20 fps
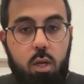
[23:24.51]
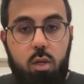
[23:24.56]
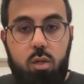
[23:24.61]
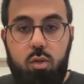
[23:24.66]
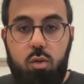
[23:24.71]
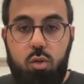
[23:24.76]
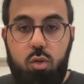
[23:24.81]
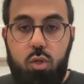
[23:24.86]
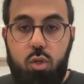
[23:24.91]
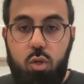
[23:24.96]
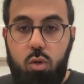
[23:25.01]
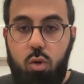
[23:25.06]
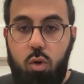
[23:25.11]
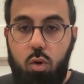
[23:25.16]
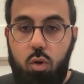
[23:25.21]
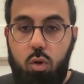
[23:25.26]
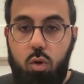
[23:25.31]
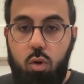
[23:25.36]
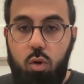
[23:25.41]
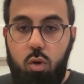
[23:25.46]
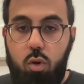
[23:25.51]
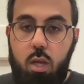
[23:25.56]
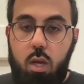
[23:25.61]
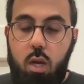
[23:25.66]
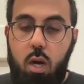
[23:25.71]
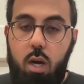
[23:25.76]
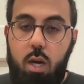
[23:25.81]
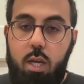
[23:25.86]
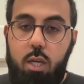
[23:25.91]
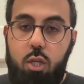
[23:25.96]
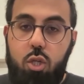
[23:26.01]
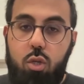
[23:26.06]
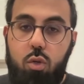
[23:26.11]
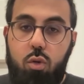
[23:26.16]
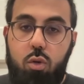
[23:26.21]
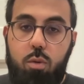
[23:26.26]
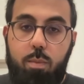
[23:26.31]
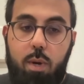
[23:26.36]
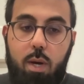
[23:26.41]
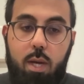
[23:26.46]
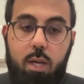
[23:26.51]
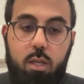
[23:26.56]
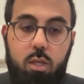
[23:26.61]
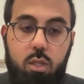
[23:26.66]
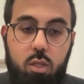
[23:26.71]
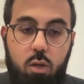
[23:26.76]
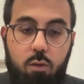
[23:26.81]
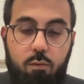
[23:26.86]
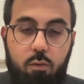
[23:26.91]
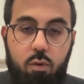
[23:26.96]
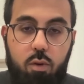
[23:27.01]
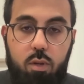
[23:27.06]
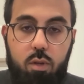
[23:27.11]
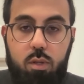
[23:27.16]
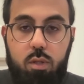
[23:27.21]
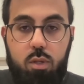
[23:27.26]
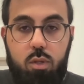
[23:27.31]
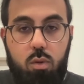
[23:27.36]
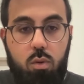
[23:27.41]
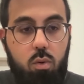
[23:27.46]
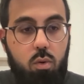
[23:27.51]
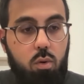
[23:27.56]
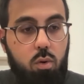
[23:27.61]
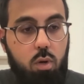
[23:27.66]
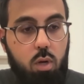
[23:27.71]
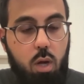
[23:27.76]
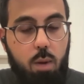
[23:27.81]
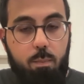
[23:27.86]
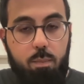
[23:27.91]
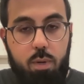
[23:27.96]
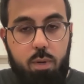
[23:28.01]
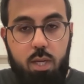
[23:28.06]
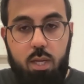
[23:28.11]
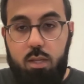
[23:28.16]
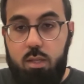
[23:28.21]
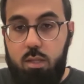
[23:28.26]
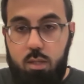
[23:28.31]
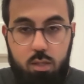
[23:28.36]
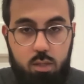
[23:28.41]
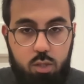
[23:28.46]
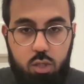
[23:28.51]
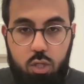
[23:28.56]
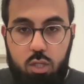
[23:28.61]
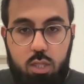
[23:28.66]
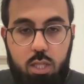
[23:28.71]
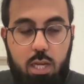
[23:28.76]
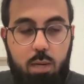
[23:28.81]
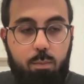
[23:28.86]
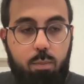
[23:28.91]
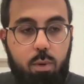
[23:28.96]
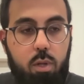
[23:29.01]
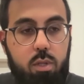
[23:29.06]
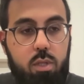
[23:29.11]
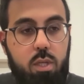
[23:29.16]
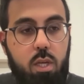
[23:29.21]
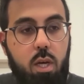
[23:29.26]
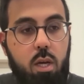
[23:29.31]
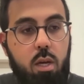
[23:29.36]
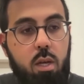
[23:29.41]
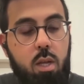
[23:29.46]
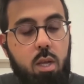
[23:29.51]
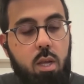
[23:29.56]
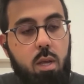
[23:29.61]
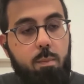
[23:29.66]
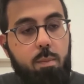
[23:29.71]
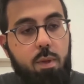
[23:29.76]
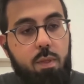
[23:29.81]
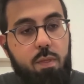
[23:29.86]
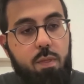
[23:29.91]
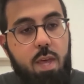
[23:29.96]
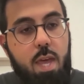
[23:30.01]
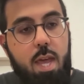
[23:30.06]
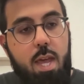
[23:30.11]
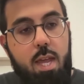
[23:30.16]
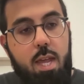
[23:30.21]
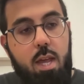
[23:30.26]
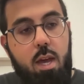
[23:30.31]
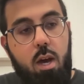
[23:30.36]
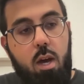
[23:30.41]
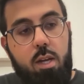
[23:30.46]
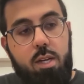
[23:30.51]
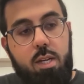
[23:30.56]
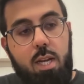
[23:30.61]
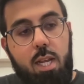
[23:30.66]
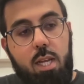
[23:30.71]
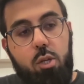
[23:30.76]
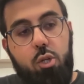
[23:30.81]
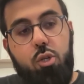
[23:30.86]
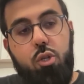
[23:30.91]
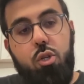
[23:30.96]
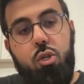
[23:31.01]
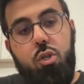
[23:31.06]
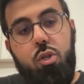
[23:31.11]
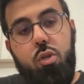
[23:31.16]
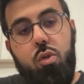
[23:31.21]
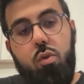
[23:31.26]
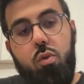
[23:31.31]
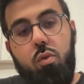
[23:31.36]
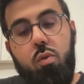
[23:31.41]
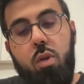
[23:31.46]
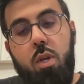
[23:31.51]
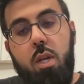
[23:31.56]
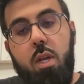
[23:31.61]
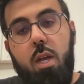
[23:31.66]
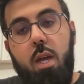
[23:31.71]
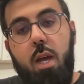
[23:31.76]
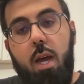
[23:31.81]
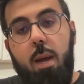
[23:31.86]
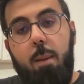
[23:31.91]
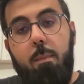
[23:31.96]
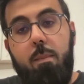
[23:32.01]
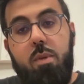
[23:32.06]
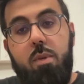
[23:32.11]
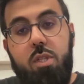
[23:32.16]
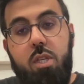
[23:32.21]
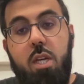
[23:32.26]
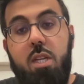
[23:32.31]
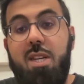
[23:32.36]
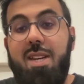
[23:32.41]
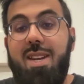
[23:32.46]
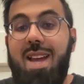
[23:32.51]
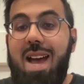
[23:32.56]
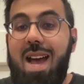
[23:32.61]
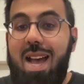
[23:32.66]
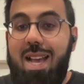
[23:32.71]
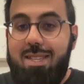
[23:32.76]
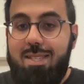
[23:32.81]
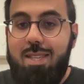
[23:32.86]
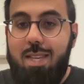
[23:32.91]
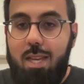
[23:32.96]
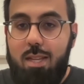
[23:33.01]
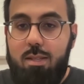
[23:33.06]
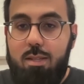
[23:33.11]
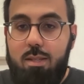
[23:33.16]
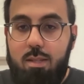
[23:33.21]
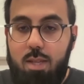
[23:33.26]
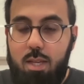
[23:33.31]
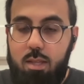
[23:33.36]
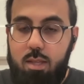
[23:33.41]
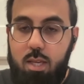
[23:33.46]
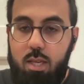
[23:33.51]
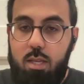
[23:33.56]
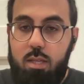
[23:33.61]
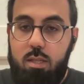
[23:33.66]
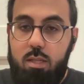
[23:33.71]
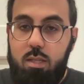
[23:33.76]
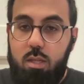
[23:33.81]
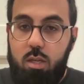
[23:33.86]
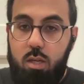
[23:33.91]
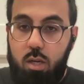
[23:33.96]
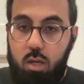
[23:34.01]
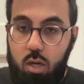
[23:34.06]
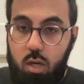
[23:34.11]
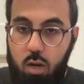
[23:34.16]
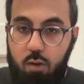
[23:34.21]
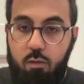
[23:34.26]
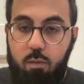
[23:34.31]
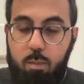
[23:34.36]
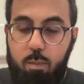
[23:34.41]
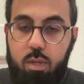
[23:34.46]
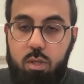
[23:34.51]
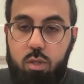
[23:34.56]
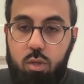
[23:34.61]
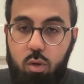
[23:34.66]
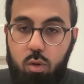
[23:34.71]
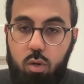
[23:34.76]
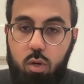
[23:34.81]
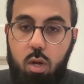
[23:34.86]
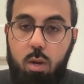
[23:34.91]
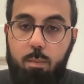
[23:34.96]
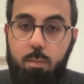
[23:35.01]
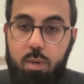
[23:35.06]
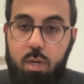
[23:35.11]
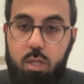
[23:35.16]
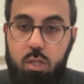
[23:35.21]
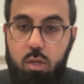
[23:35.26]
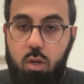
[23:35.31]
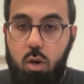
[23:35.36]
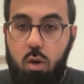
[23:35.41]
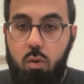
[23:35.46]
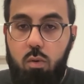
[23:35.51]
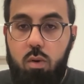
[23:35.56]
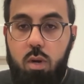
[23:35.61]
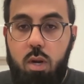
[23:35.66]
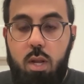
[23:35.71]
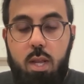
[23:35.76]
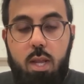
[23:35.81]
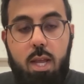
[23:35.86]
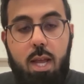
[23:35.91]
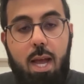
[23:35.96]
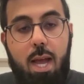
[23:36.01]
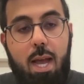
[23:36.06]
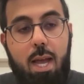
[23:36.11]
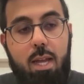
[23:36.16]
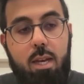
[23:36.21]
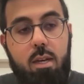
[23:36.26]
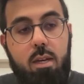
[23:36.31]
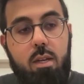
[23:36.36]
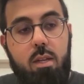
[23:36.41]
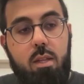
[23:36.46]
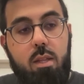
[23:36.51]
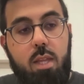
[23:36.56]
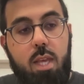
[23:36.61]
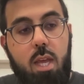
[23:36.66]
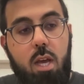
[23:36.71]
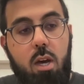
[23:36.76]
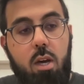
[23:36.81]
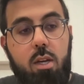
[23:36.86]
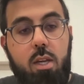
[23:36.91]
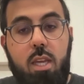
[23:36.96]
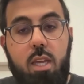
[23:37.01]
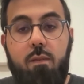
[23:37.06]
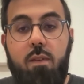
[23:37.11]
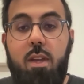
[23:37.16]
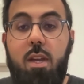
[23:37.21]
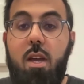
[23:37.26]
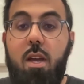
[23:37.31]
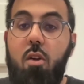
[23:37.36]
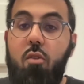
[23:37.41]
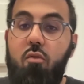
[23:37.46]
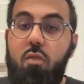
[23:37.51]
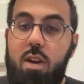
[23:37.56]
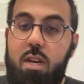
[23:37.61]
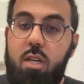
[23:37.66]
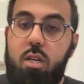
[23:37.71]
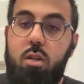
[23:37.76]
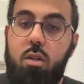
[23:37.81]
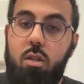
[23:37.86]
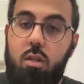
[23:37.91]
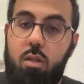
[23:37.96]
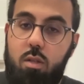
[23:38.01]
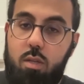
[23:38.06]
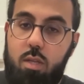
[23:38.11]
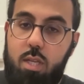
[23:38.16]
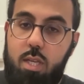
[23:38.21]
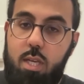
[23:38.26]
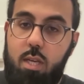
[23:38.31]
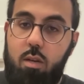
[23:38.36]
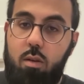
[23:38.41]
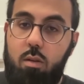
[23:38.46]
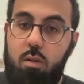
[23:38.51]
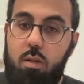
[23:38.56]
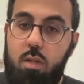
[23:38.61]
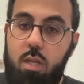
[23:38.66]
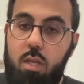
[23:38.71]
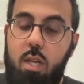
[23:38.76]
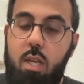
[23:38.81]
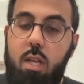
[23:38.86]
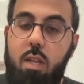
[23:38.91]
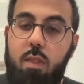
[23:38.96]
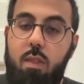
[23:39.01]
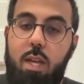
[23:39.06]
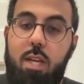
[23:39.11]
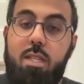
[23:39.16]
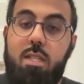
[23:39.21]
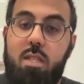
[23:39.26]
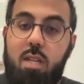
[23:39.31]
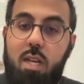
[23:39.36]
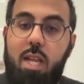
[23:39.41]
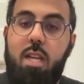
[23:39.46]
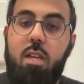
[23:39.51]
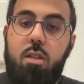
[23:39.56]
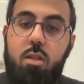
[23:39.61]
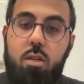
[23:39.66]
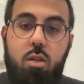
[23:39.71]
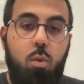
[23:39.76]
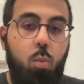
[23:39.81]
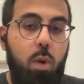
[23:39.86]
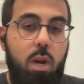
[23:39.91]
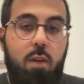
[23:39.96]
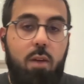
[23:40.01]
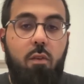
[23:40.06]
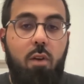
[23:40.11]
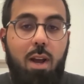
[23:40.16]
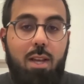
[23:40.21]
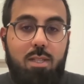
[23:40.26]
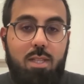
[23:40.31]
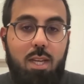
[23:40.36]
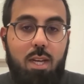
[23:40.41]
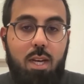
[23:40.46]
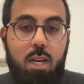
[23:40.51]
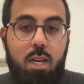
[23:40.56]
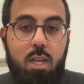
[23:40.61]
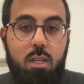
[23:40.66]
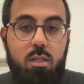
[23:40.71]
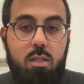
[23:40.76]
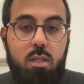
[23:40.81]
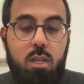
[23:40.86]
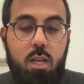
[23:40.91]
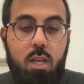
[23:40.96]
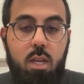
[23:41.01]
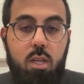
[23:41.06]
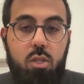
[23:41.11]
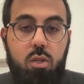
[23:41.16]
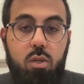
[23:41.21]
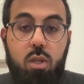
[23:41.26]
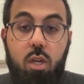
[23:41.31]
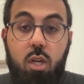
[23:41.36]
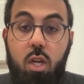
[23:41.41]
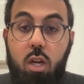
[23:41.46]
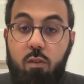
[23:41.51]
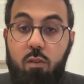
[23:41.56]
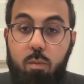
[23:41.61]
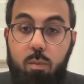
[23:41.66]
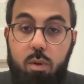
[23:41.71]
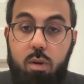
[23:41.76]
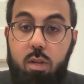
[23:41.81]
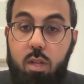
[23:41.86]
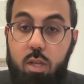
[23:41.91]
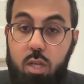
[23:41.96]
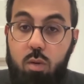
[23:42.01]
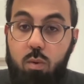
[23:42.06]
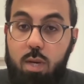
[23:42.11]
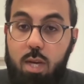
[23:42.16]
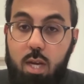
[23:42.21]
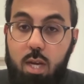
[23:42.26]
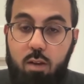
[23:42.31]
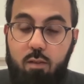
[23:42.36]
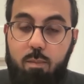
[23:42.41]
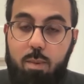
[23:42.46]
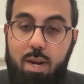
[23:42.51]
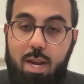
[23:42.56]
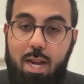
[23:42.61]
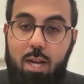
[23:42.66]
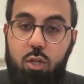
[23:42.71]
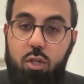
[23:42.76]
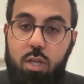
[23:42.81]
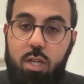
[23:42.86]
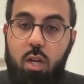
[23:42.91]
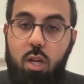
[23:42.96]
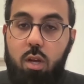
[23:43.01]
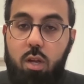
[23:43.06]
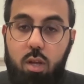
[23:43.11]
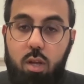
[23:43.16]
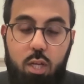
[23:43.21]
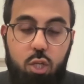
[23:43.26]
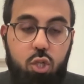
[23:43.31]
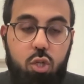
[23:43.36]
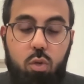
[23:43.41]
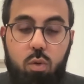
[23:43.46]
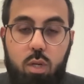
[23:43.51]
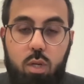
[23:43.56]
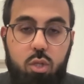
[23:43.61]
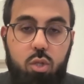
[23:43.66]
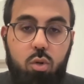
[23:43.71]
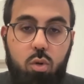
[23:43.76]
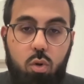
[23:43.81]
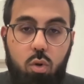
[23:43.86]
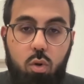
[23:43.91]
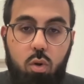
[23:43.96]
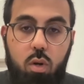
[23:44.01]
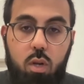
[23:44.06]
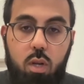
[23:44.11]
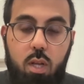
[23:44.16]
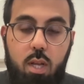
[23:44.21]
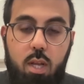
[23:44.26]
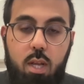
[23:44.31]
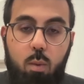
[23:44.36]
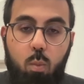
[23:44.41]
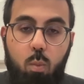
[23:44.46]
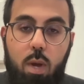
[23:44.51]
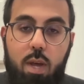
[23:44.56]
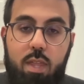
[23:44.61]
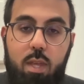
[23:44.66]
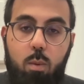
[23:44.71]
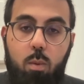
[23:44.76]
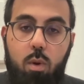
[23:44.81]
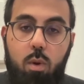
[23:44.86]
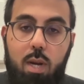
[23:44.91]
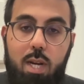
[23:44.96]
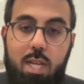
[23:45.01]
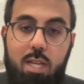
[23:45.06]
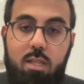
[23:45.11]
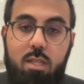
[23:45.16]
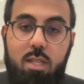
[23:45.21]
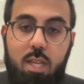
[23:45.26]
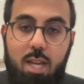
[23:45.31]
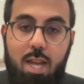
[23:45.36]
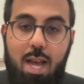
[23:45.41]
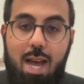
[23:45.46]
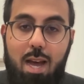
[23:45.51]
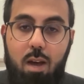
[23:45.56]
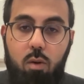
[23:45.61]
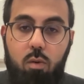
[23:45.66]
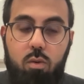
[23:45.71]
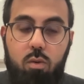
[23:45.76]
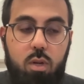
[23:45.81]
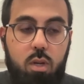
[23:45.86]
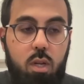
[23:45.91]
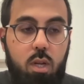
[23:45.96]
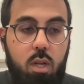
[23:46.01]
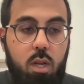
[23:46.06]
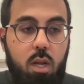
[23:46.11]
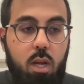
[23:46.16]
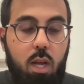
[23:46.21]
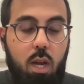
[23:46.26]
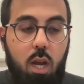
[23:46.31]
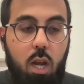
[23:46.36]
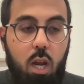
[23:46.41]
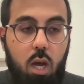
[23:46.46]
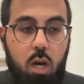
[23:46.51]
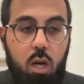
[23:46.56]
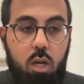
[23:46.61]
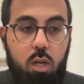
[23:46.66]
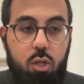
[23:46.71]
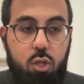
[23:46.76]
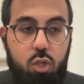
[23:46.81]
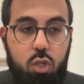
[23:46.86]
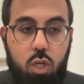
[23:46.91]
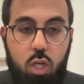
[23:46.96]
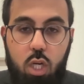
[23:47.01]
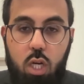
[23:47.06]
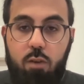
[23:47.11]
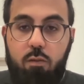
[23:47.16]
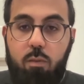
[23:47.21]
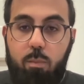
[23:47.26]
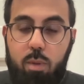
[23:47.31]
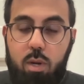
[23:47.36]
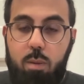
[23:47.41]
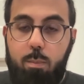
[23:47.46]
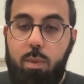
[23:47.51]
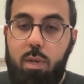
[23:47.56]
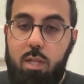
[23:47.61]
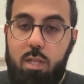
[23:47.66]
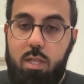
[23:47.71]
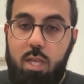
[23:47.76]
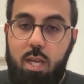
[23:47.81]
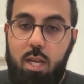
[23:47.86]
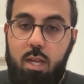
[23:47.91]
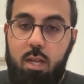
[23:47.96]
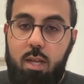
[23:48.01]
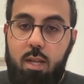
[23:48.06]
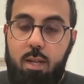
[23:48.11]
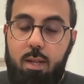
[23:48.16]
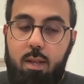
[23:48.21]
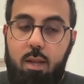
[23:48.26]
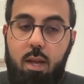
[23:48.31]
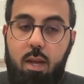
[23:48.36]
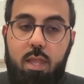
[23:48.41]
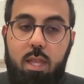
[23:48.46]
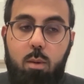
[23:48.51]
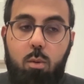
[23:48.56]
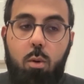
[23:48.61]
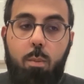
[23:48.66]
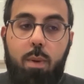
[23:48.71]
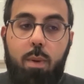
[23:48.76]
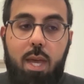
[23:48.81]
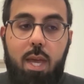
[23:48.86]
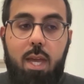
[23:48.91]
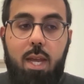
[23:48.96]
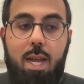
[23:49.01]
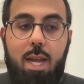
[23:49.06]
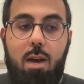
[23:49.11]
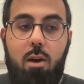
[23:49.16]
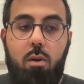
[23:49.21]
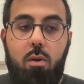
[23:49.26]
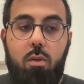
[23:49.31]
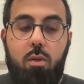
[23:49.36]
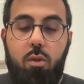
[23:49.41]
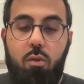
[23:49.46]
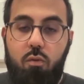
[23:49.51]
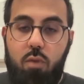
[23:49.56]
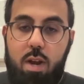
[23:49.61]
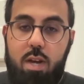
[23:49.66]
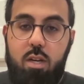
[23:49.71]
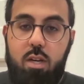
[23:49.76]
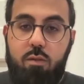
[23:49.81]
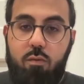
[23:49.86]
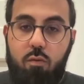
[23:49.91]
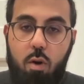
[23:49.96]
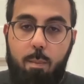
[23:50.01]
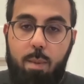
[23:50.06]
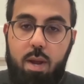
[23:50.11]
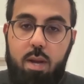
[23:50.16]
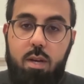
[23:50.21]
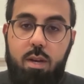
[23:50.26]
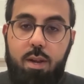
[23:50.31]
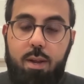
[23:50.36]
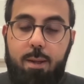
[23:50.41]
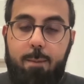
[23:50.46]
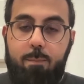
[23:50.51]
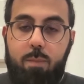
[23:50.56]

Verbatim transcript: So sukuk are issued by sovereigns or companies, just like bonds are, but they are linked to um, certain assets that these governments or companies own, and they are giving a rental yield that is linked to whatever asset it is. So the government, the UK government, actually issued a sukuk where they were leasing out a large government building and they were paying out the rent from it.